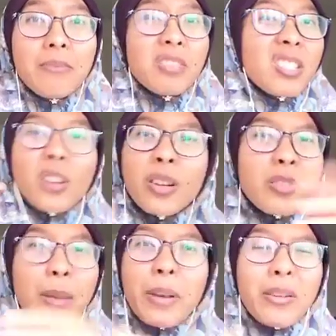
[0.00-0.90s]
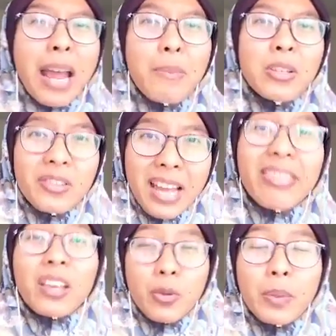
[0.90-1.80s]
Just go and grab it on Amazon. I
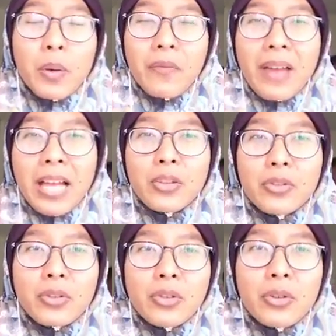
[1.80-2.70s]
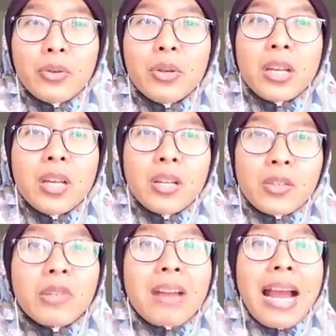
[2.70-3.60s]
think it'll be of value to you.
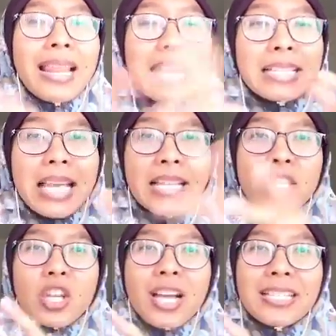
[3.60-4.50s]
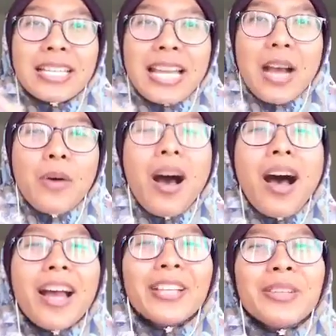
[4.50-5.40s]
So right, let's get started now.
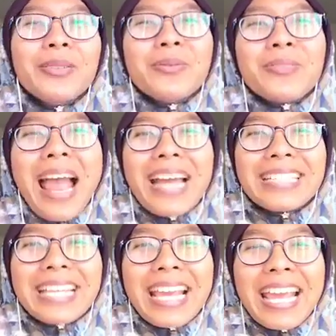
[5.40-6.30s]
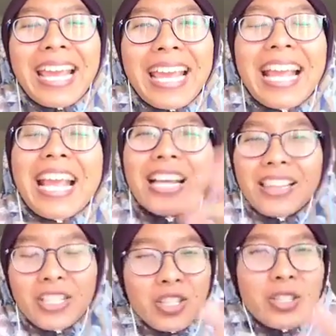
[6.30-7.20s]
Are you ready?
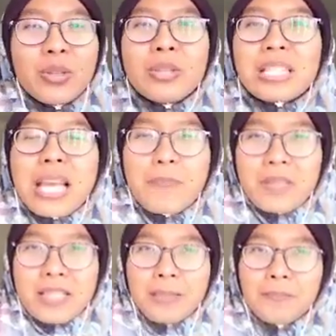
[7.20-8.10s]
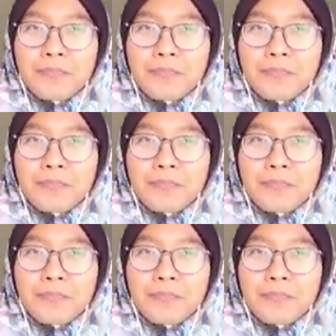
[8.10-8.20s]
The two tips,